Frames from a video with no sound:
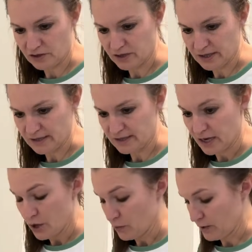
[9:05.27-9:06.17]
degrees.
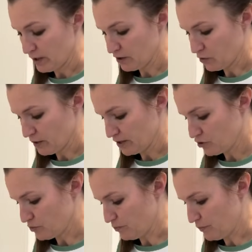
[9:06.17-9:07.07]
We are going
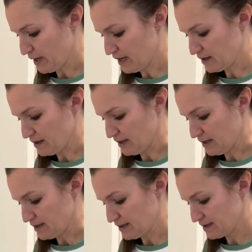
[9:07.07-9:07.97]
to bake
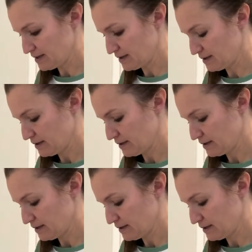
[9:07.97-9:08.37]
these.